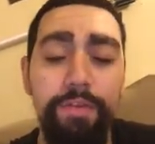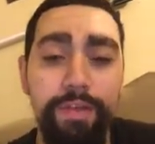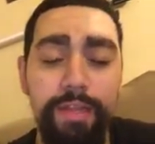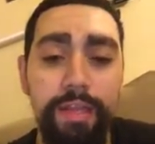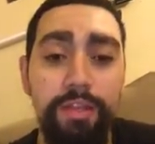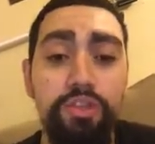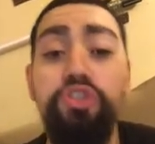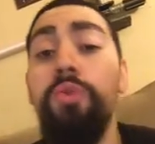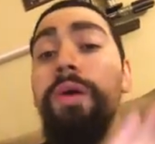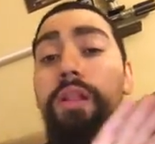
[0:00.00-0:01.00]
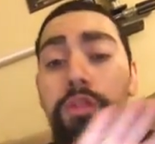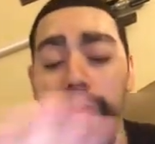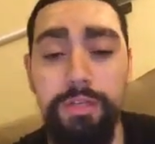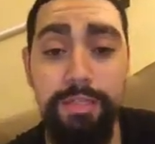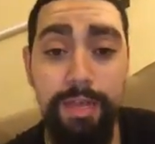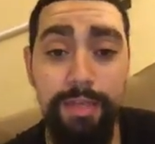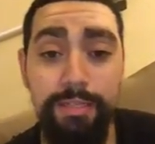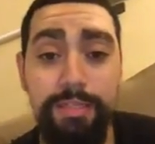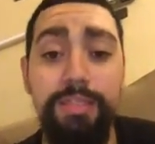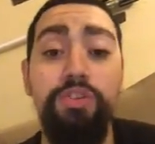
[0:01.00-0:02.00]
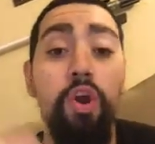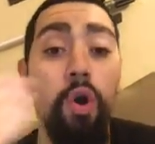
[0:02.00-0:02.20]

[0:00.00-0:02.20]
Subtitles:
everything so it looks nice. These are